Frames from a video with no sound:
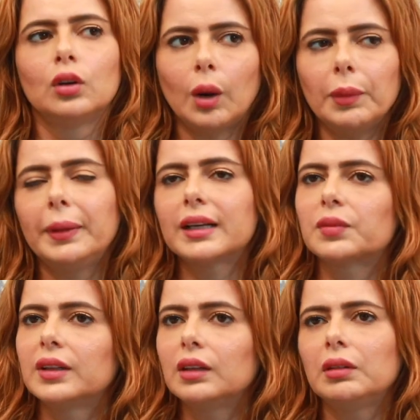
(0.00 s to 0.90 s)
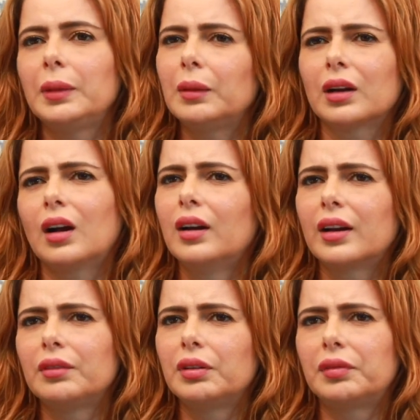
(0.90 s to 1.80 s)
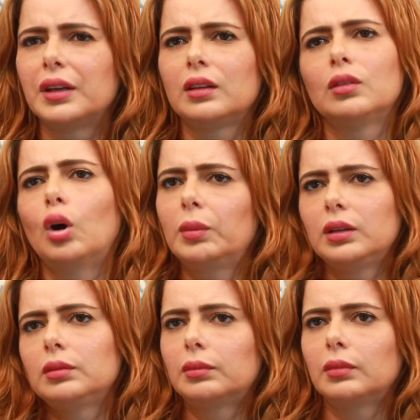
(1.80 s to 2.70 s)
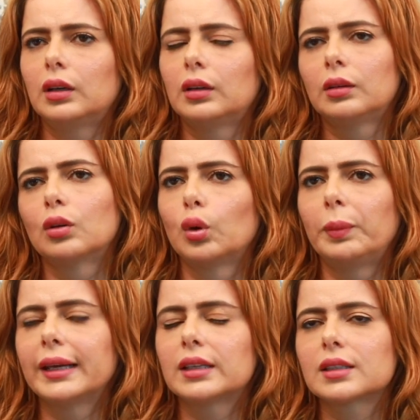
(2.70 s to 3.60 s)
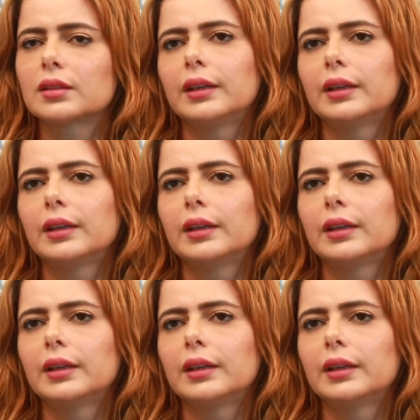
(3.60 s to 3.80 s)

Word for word: Normal bikes vandu will be like one hundred fifty normal uh, road bikes.